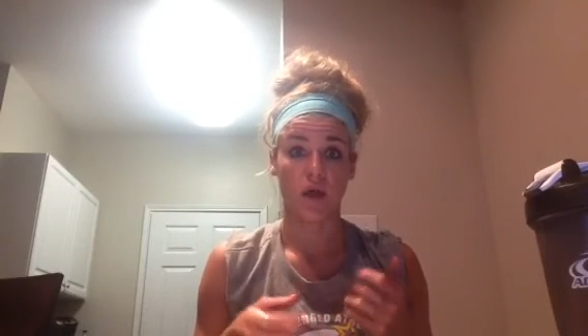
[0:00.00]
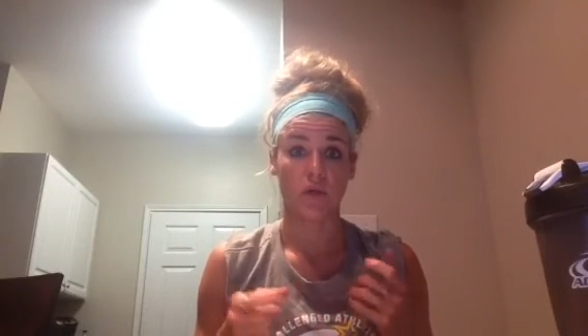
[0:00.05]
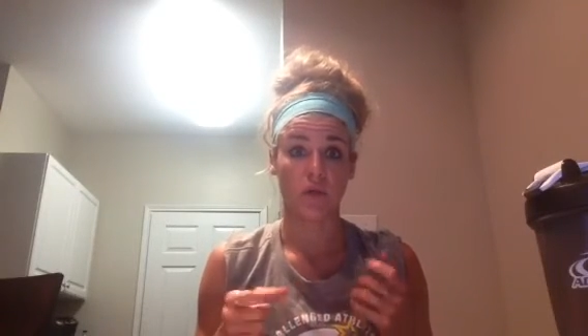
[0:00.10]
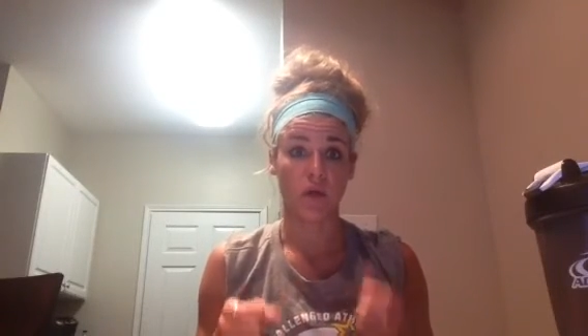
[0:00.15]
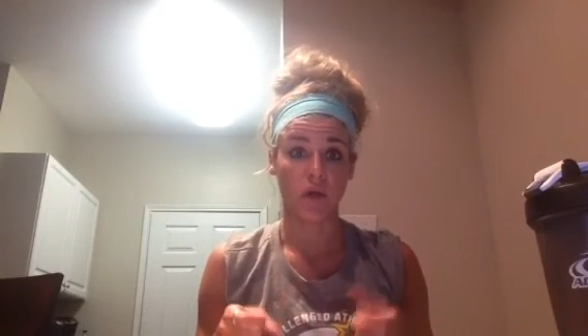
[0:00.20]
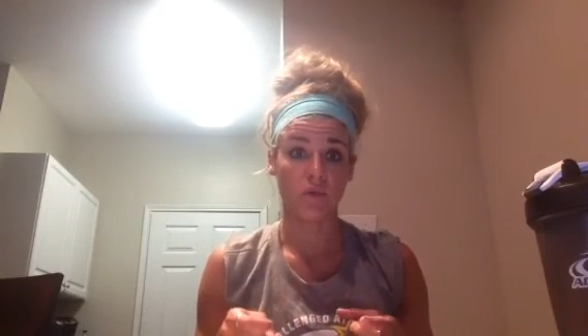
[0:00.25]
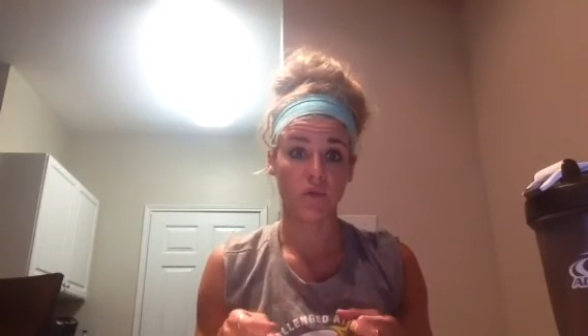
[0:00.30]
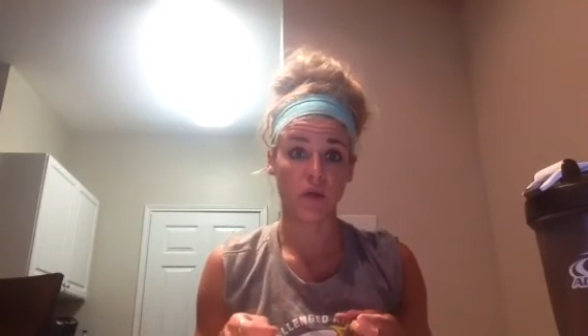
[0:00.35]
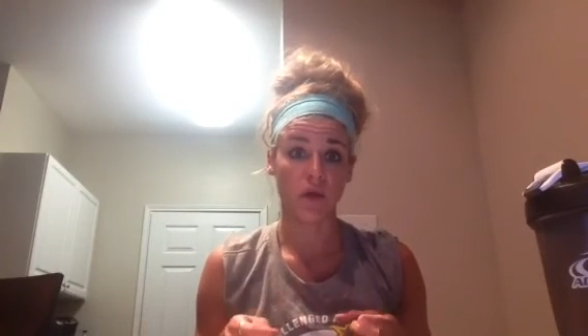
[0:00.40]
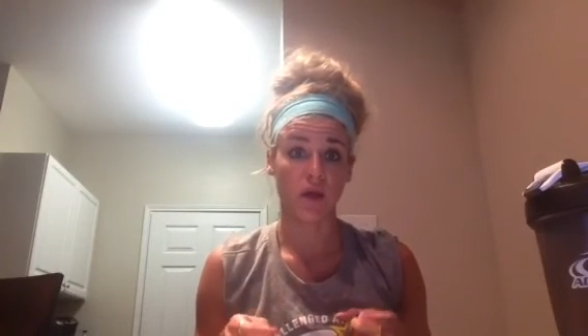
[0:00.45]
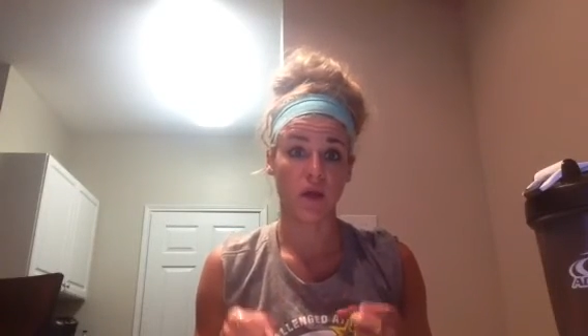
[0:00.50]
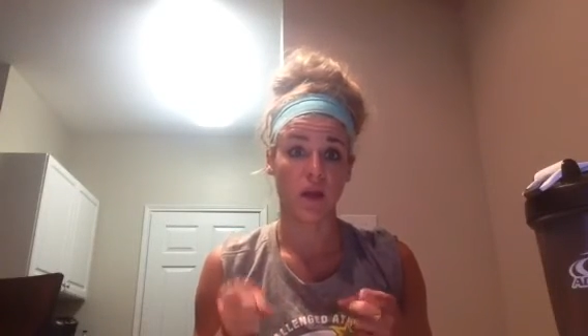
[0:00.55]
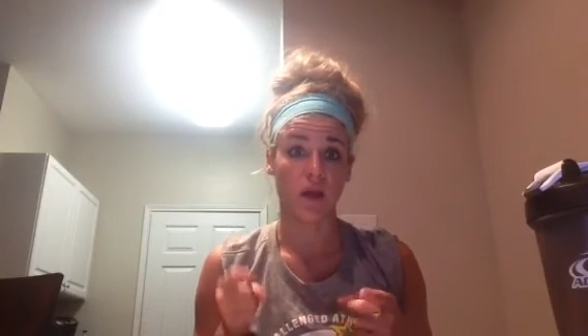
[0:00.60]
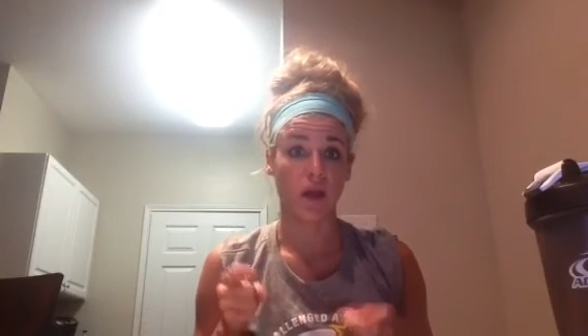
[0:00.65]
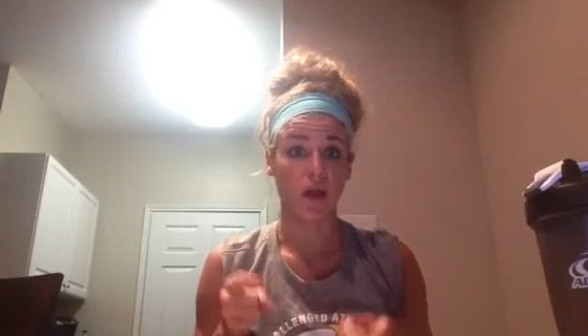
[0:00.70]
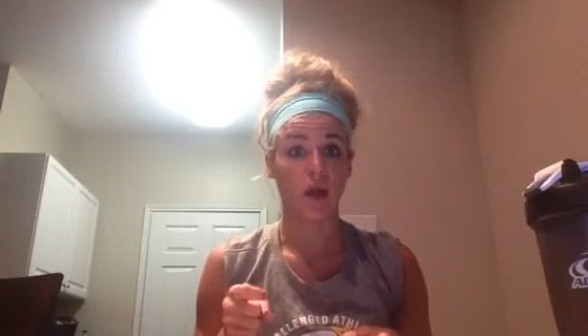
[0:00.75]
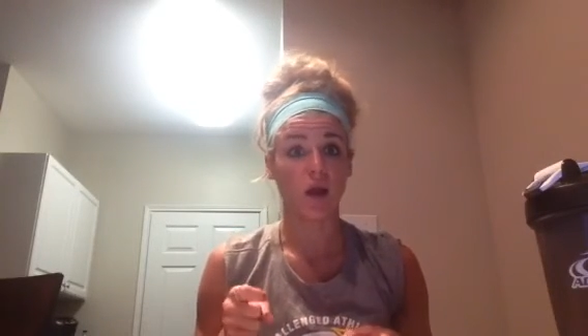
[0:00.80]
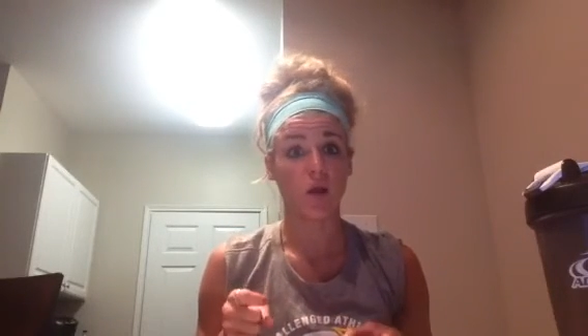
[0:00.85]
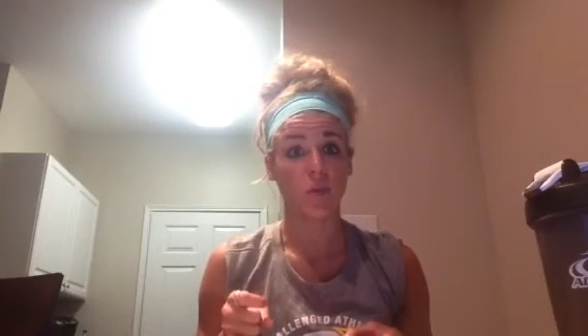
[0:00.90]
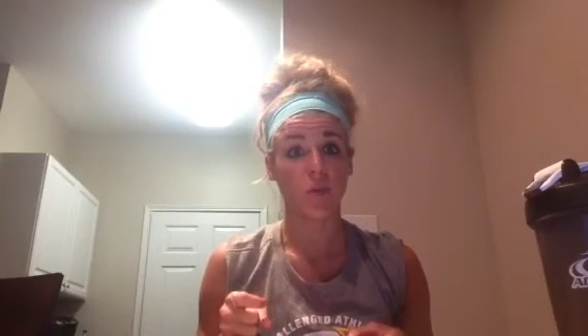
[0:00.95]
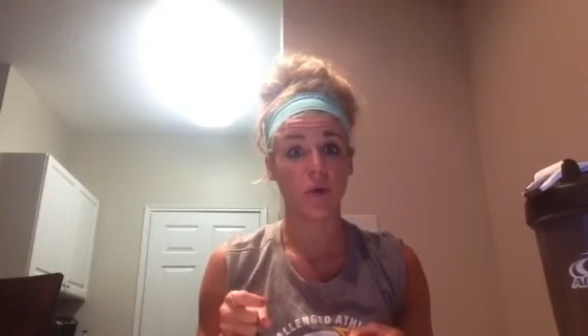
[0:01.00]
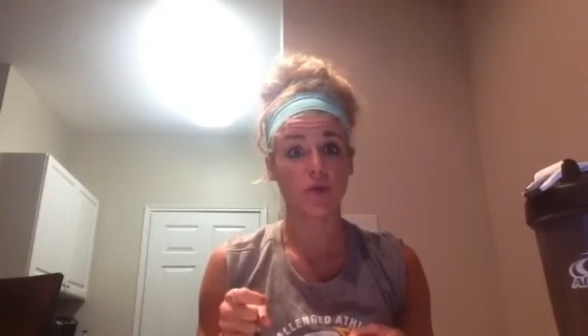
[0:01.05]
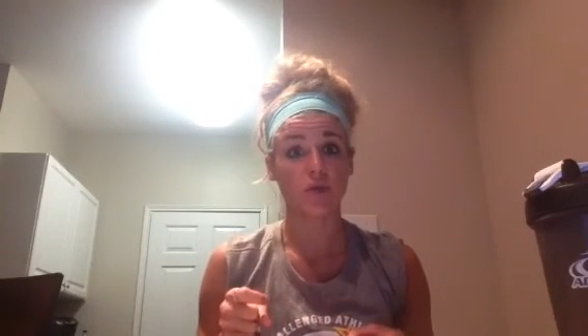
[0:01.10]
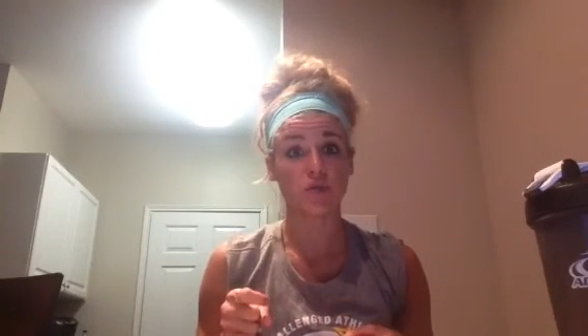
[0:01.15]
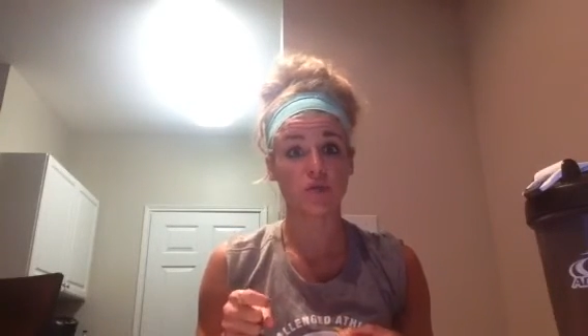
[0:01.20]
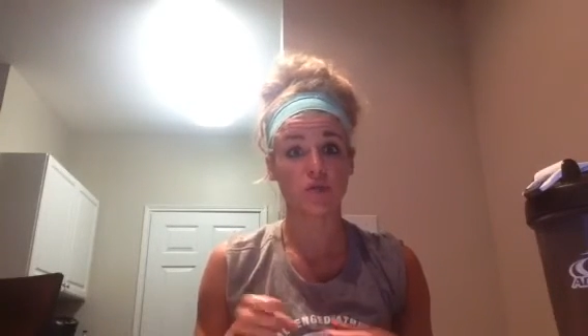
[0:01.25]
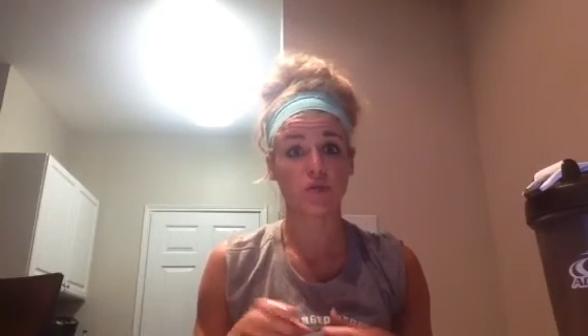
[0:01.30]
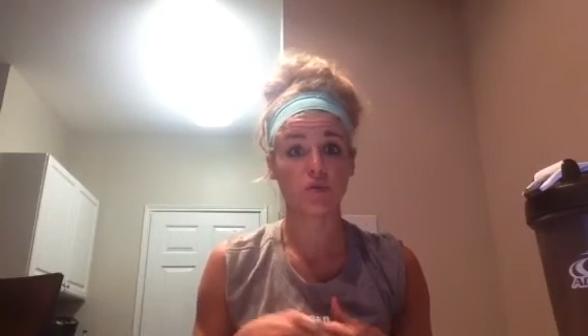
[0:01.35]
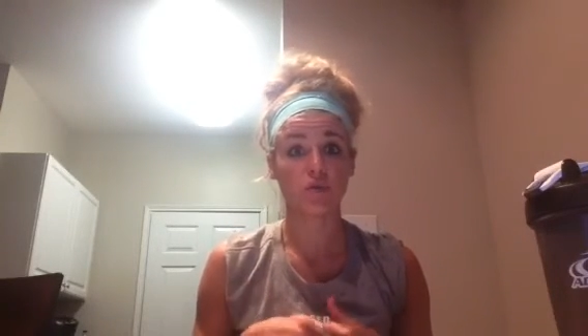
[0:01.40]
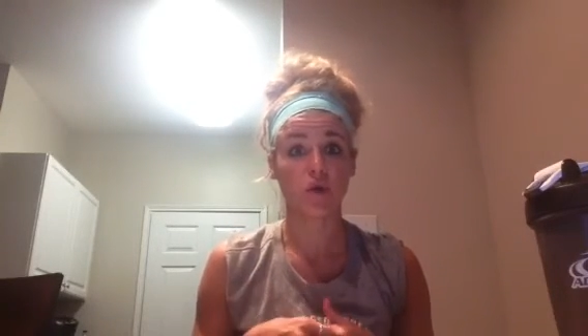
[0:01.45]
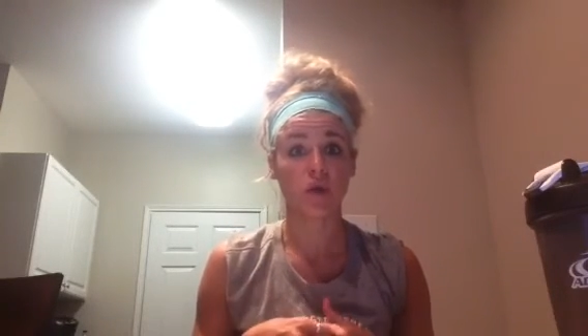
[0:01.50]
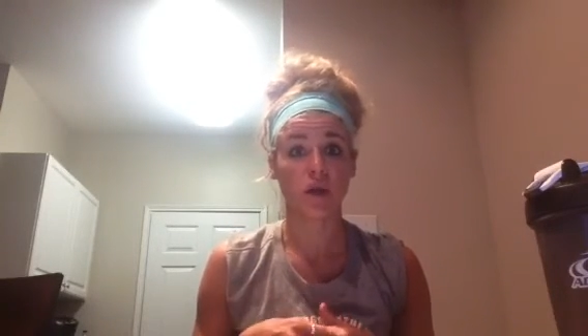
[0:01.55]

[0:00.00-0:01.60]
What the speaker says: I love you and I care about you,